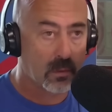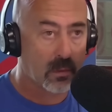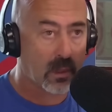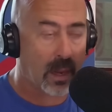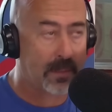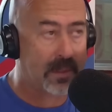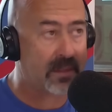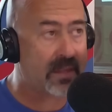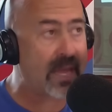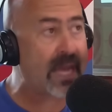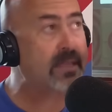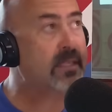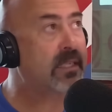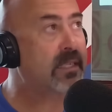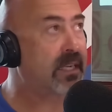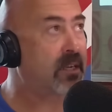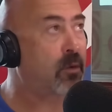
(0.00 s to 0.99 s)
I mean, that
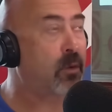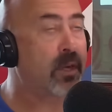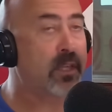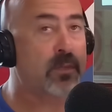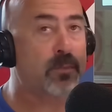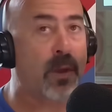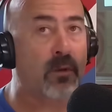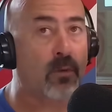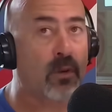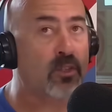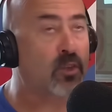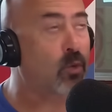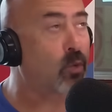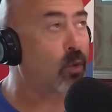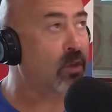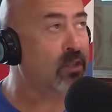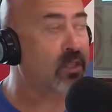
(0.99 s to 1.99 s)
sequence by
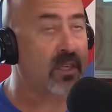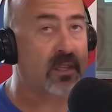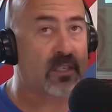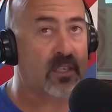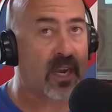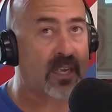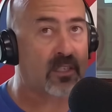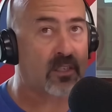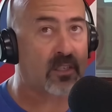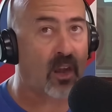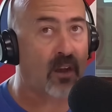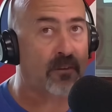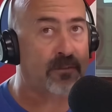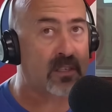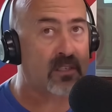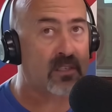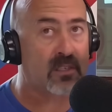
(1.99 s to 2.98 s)
Russell Wilson and the Giants
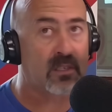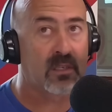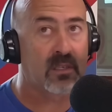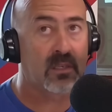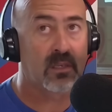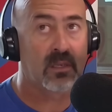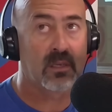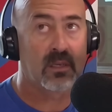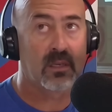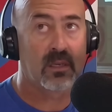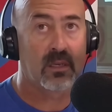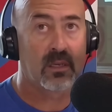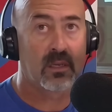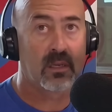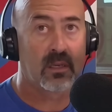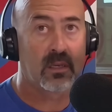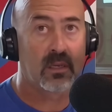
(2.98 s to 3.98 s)
offense
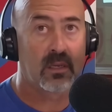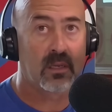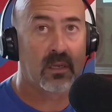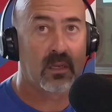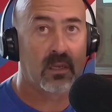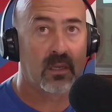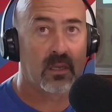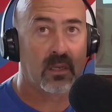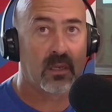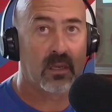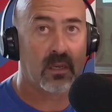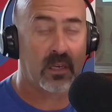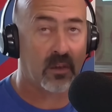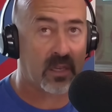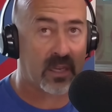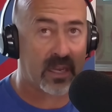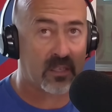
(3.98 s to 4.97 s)

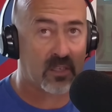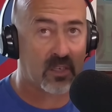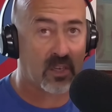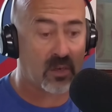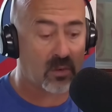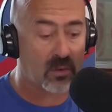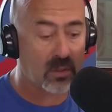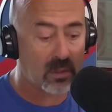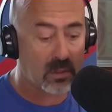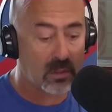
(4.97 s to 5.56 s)
near the end zone